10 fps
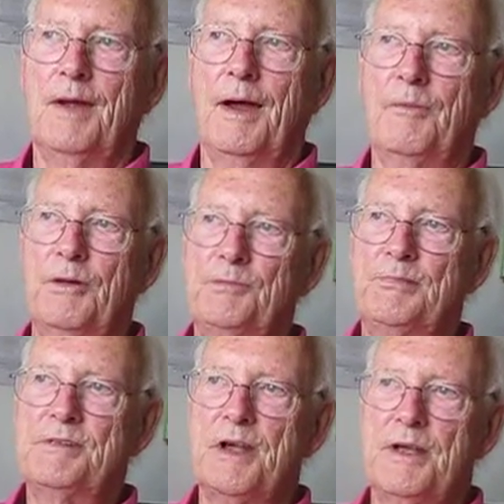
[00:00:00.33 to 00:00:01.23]
I once
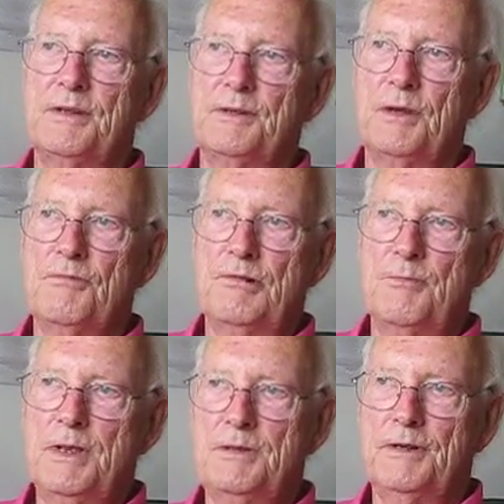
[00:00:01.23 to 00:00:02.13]
presided over
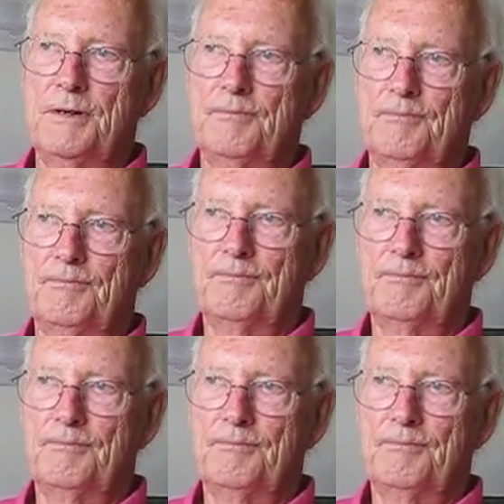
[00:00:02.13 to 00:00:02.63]
a meeting